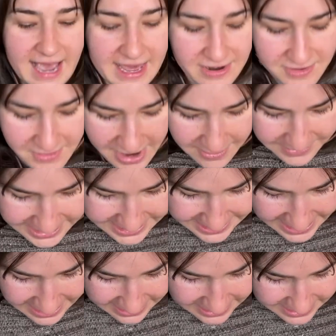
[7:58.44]
don't know how I'm going to
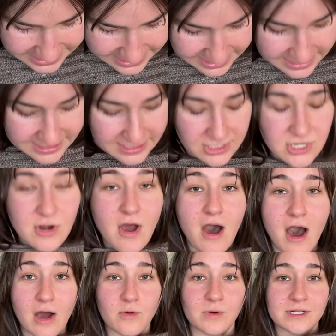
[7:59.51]
style this. This is such an
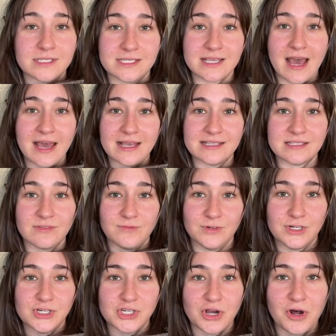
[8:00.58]
awkward size for
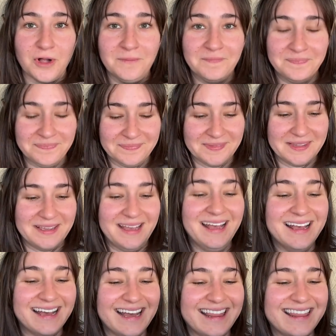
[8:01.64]
a shawl.
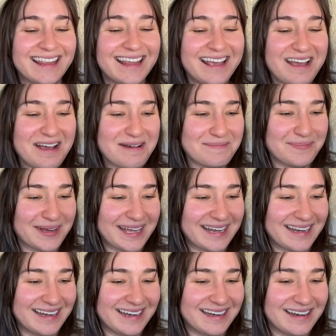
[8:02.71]

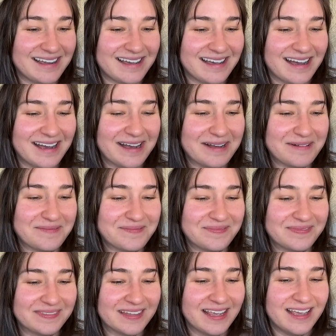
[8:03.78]
But
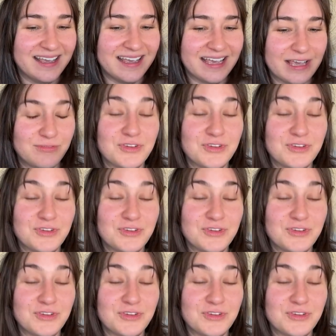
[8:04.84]
if you